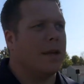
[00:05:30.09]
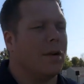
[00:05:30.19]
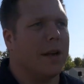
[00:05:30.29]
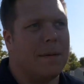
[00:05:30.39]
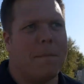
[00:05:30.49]

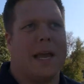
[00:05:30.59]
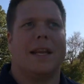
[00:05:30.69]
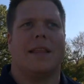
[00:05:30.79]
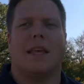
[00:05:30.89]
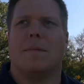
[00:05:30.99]
You're
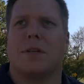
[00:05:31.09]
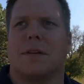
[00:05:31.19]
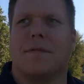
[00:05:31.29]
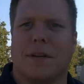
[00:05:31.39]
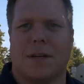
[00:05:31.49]
made in the image
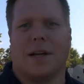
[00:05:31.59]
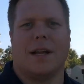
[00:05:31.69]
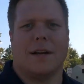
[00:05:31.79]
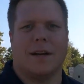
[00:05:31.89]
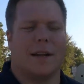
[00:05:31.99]
of your
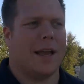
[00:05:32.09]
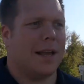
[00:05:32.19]
Creator,